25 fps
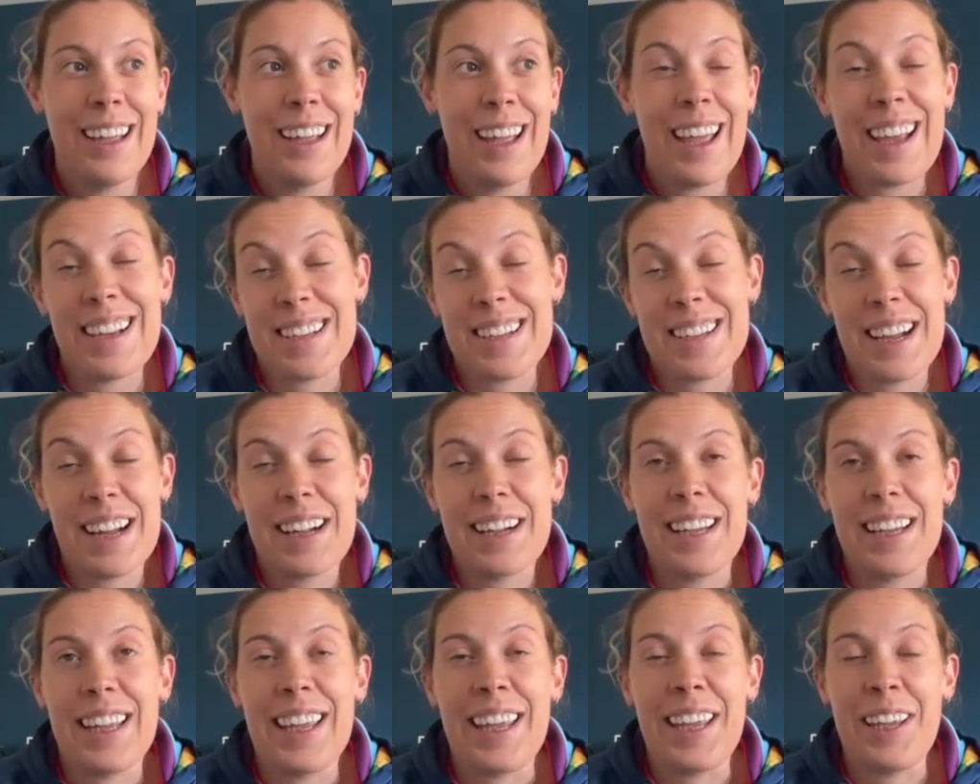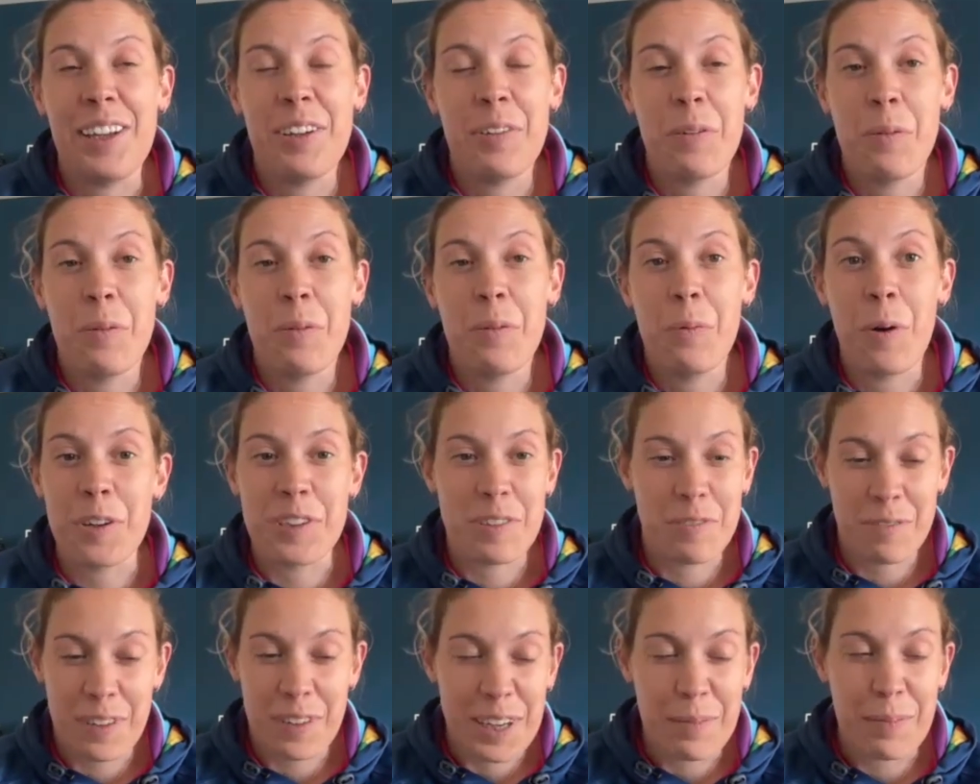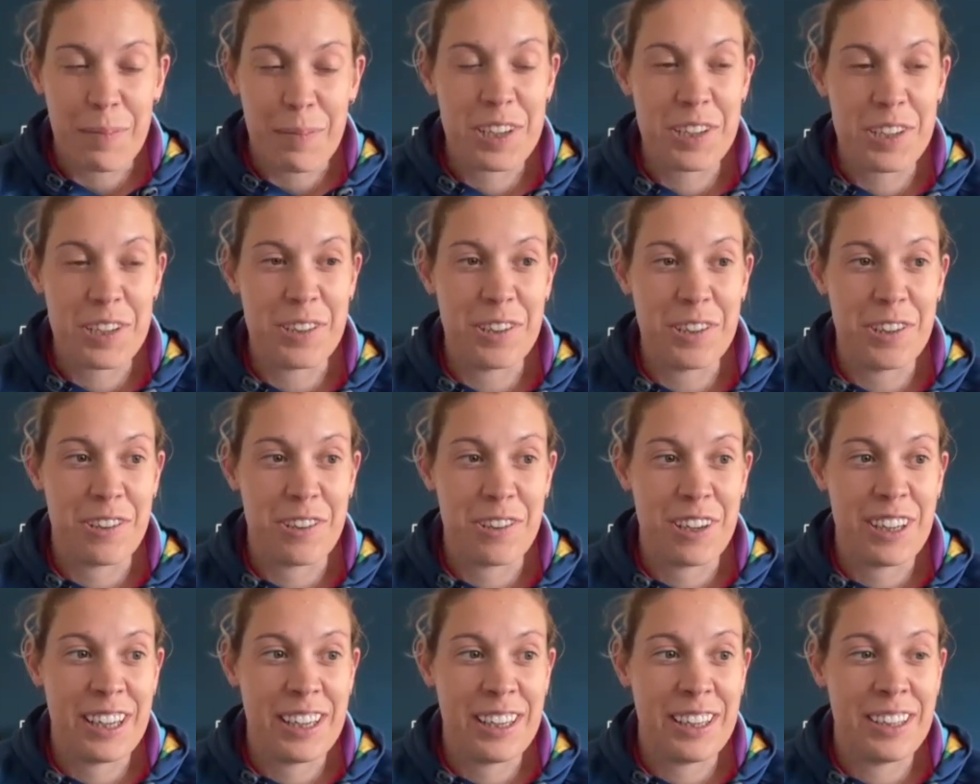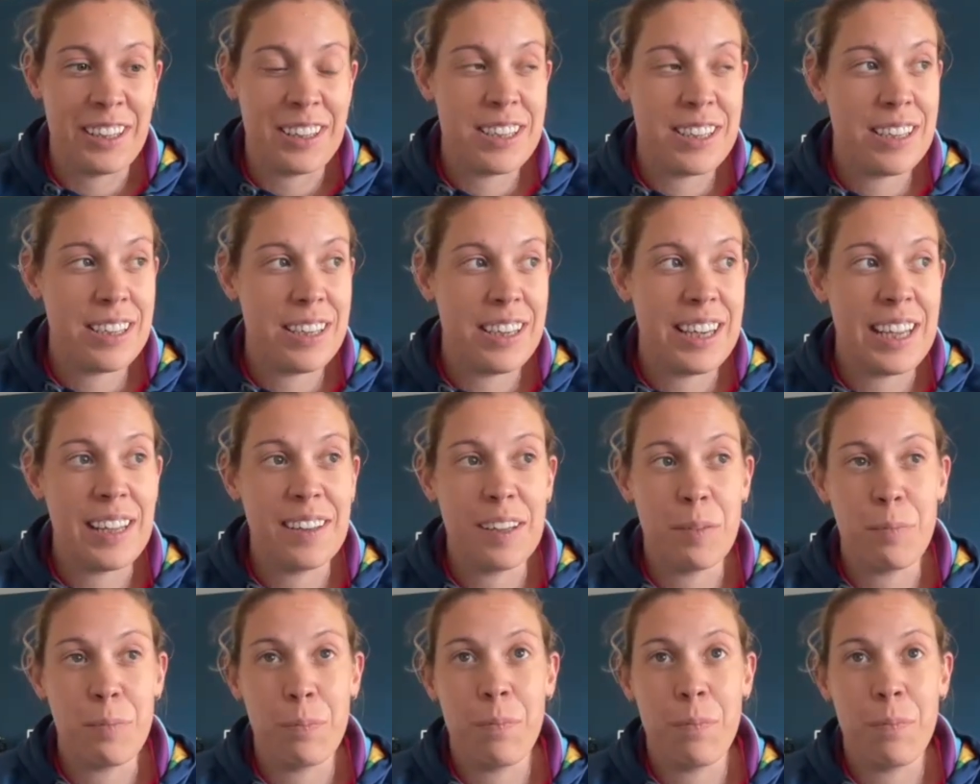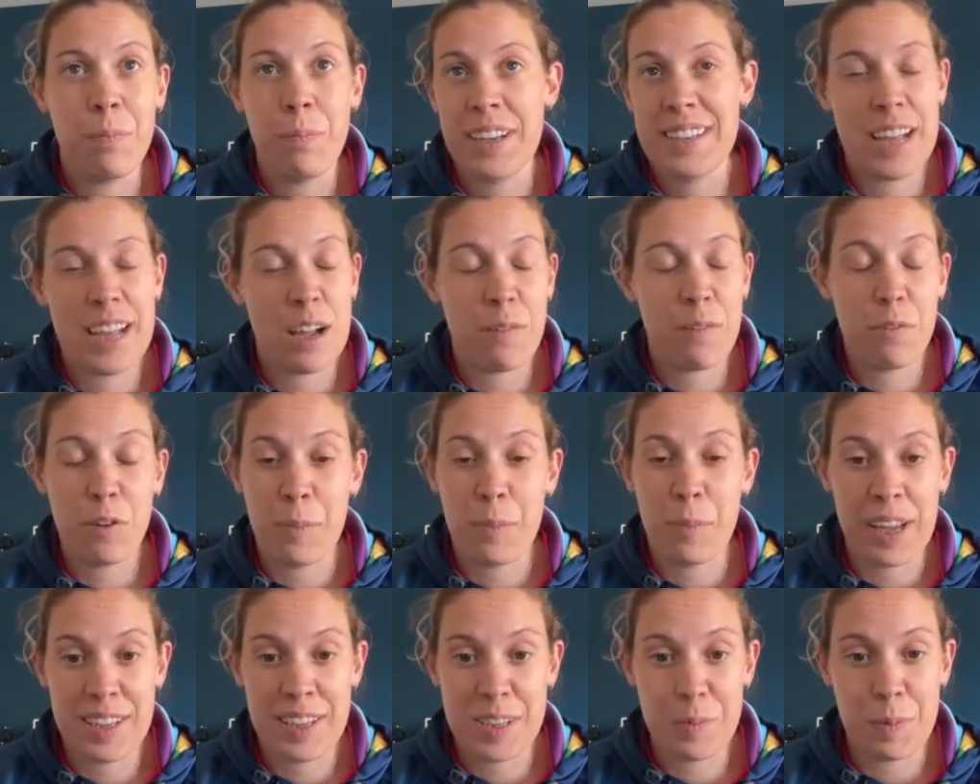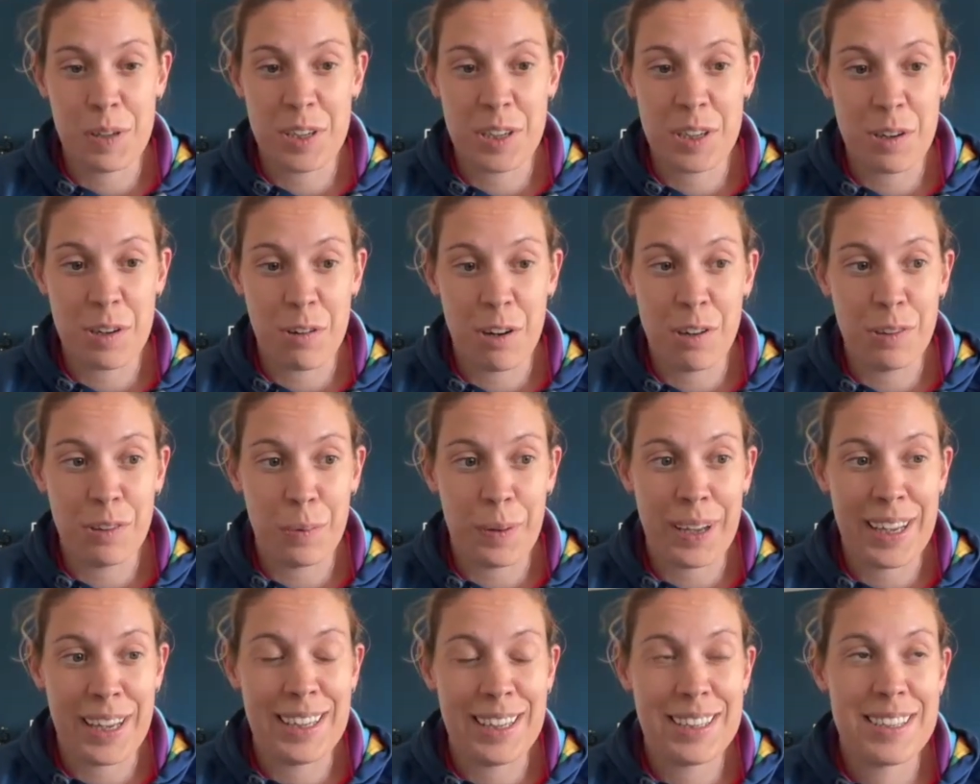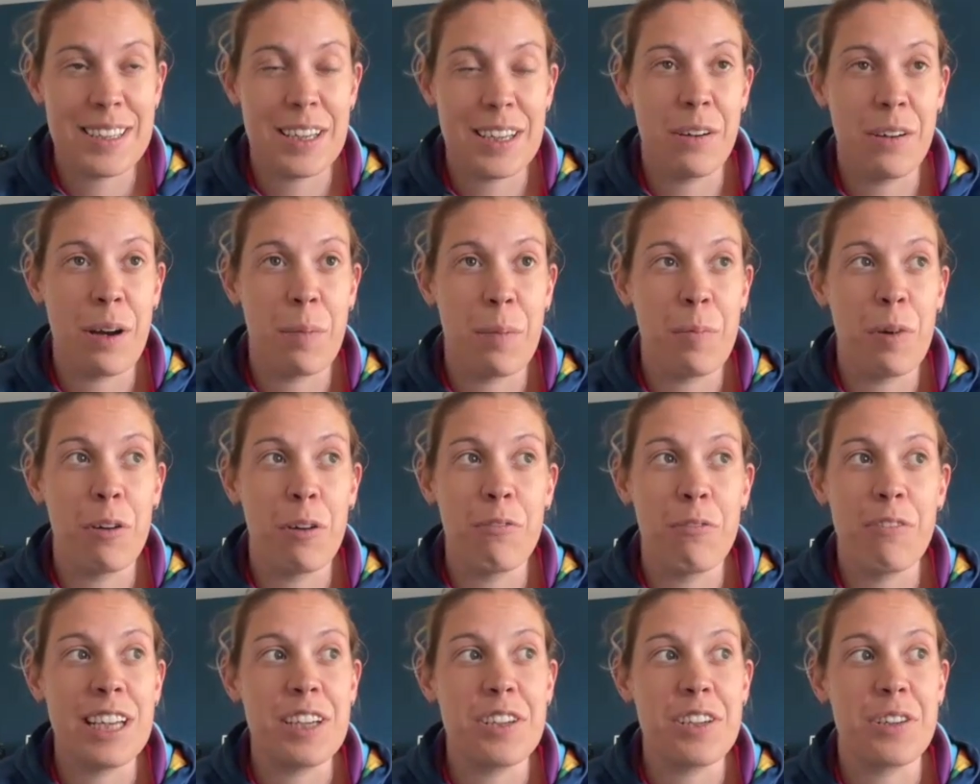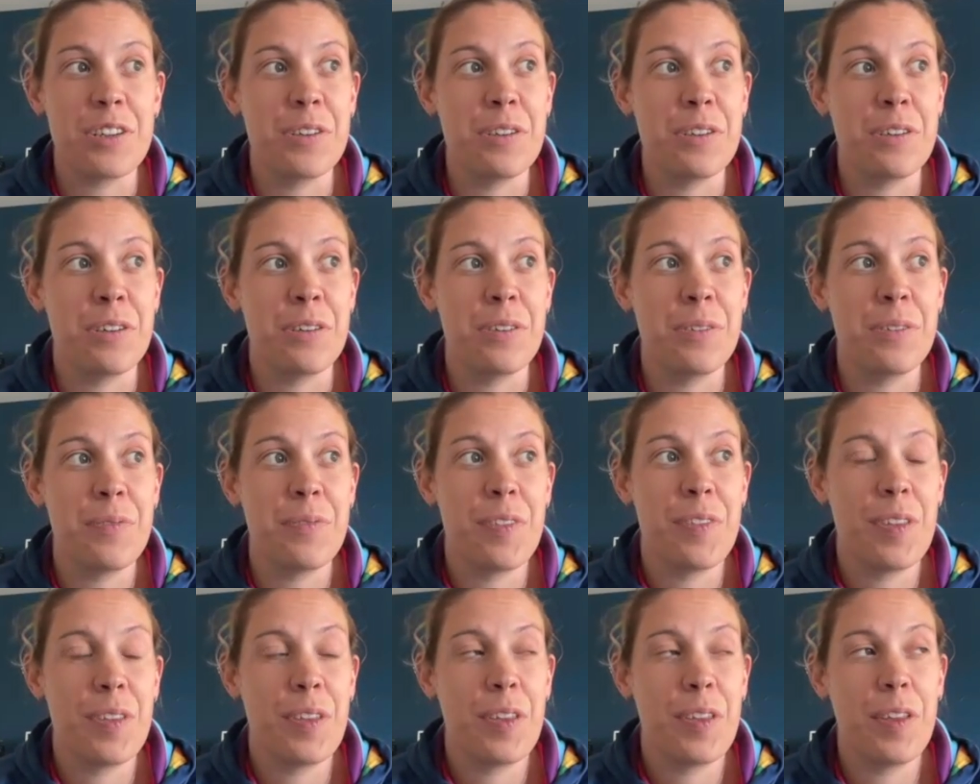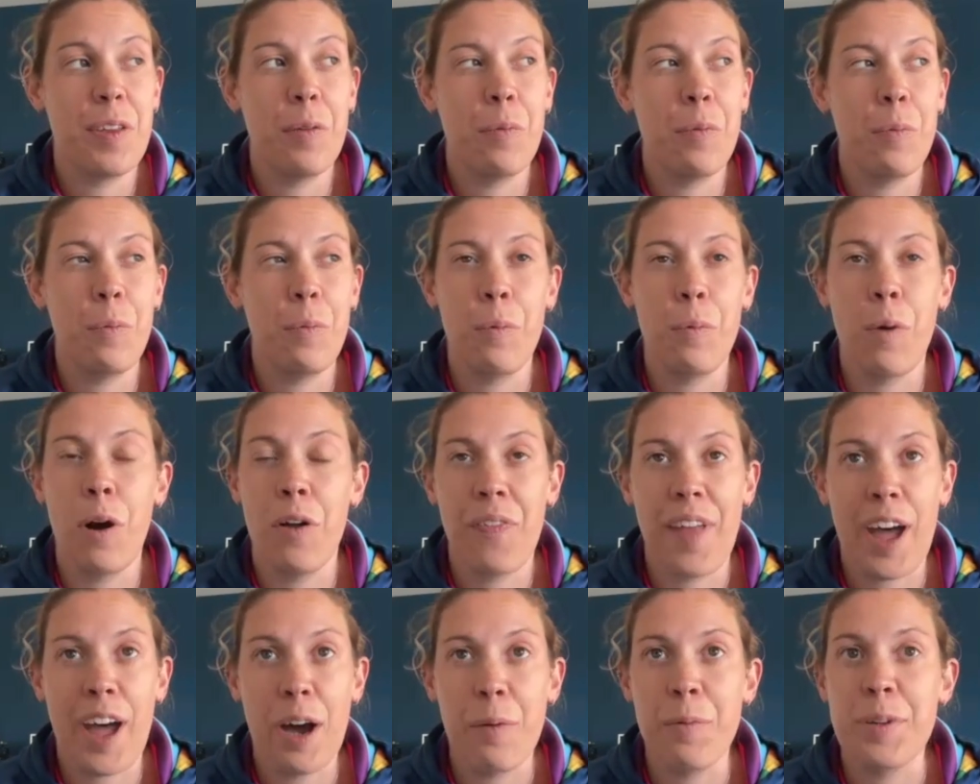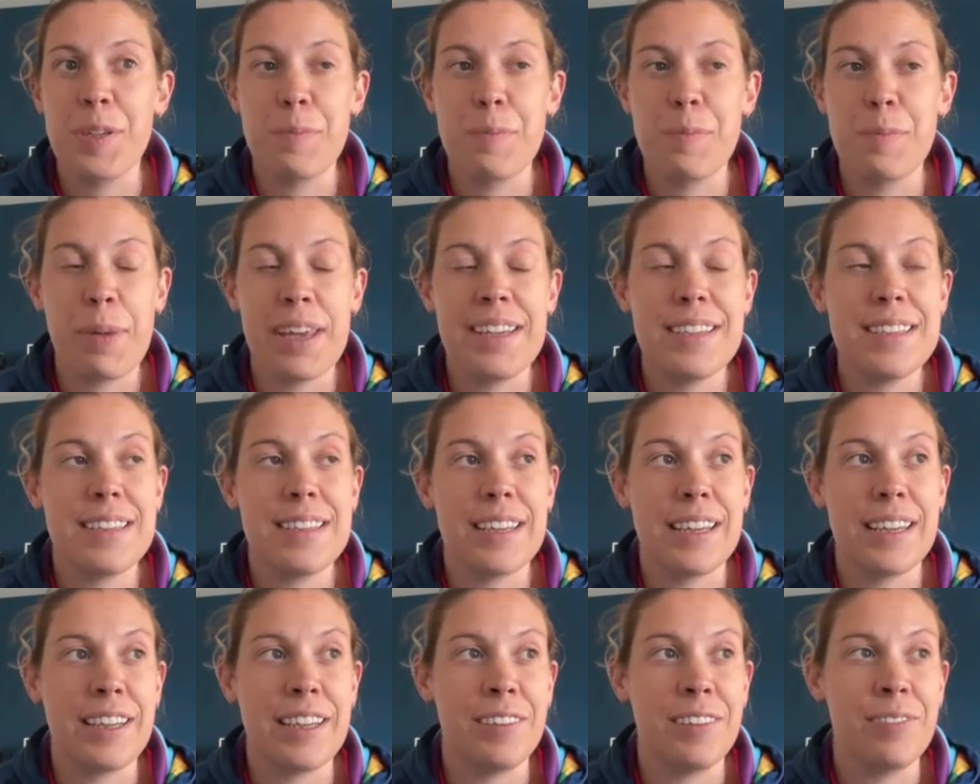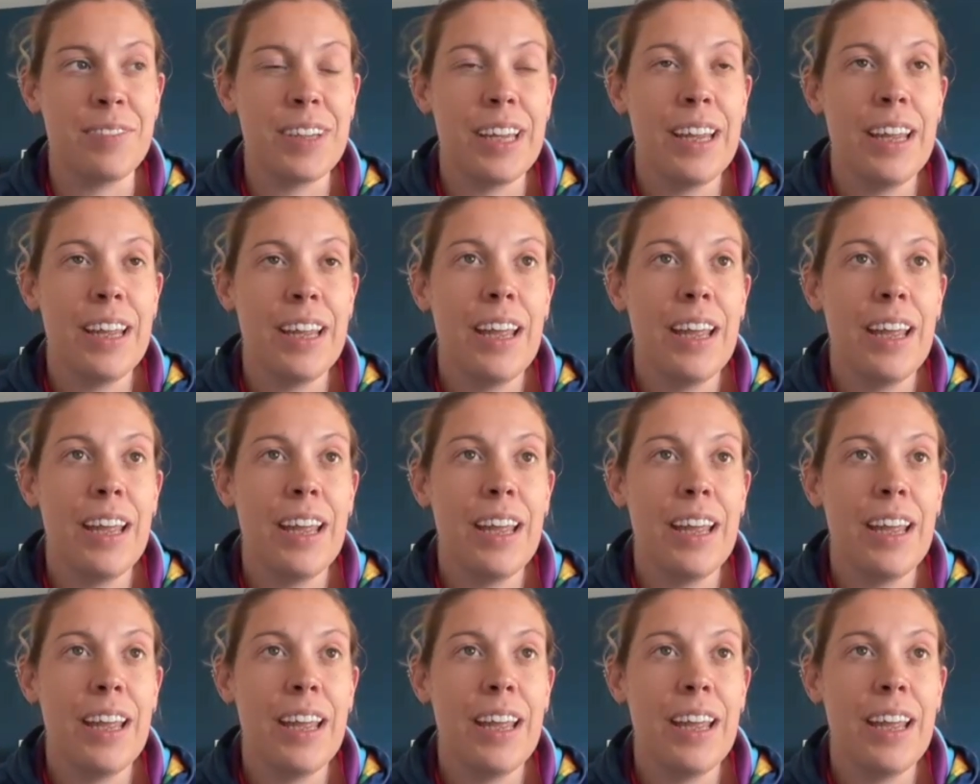exactly what to feed my children, and neither myself or my husband are overweight. So I'm not really sure what that was based in.